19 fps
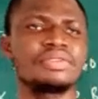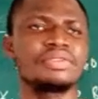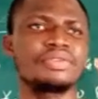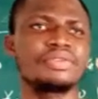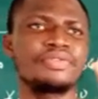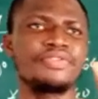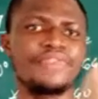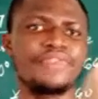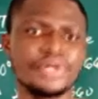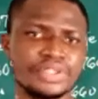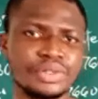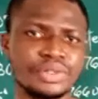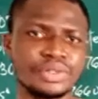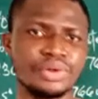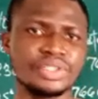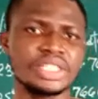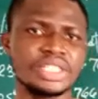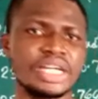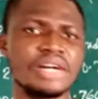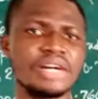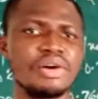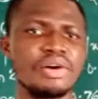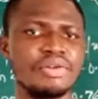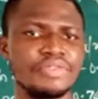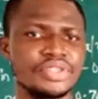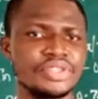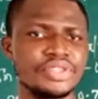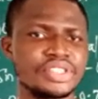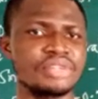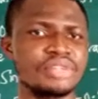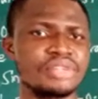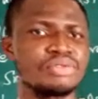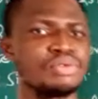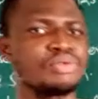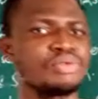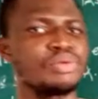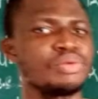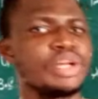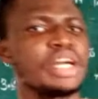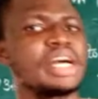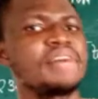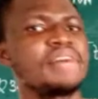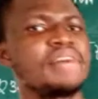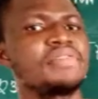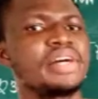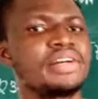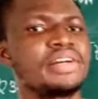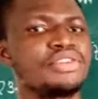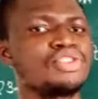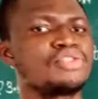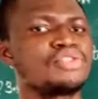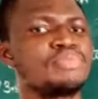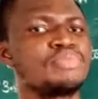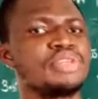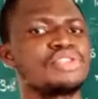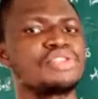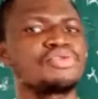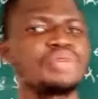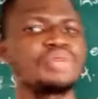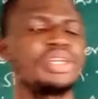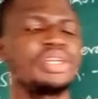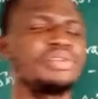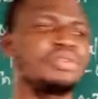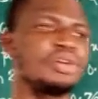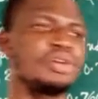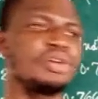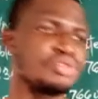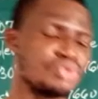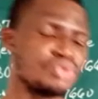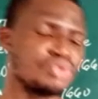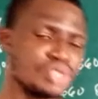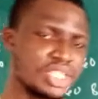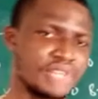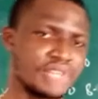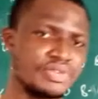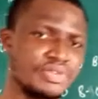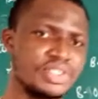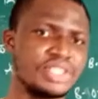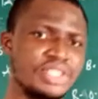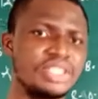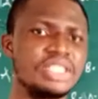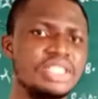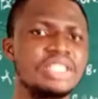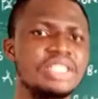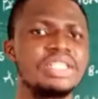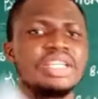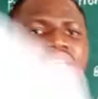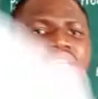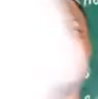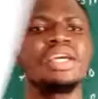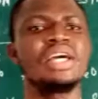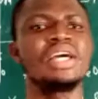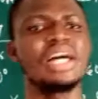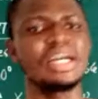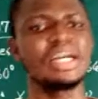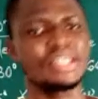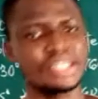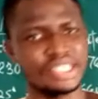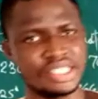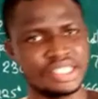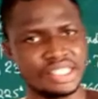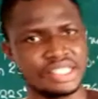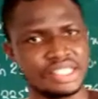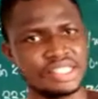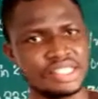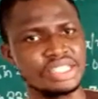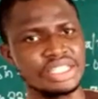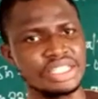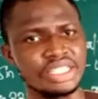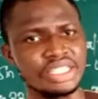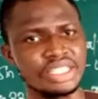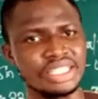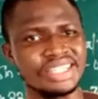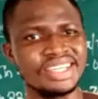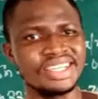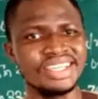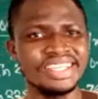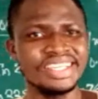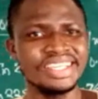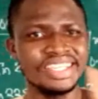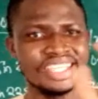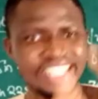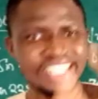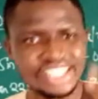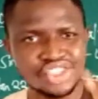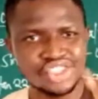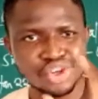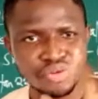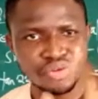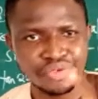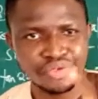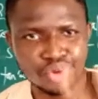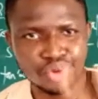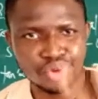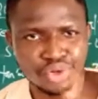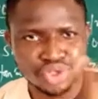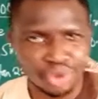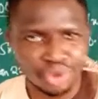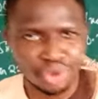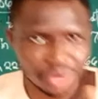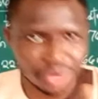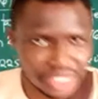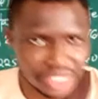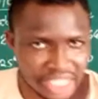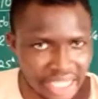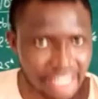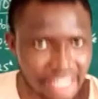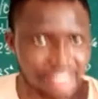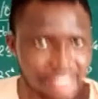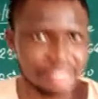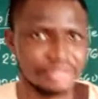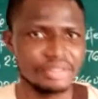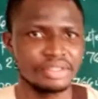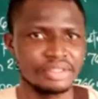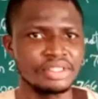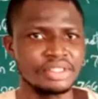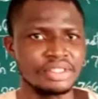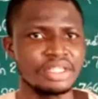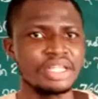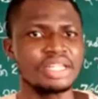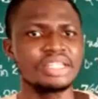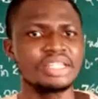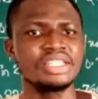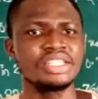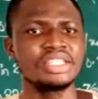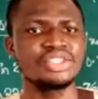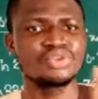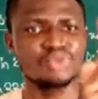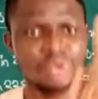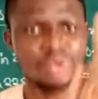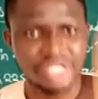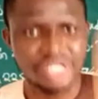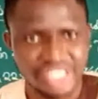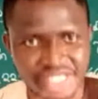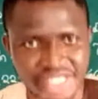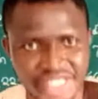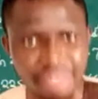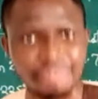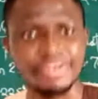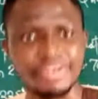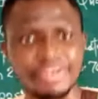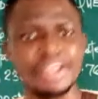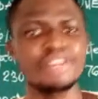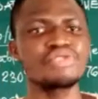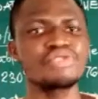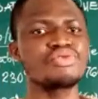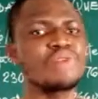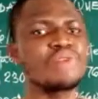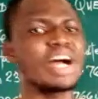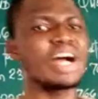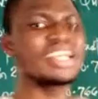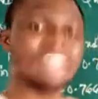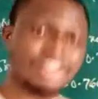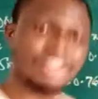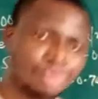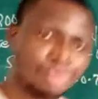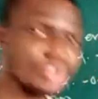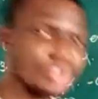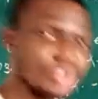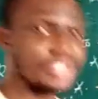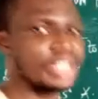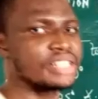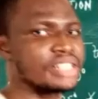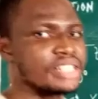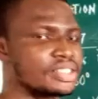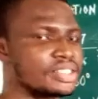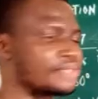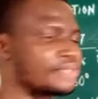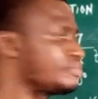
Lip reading: fourth quarter of a circle will have angles between 270 degrees and 360 degrees. Each of those quarters is what is referred to as a quadrant.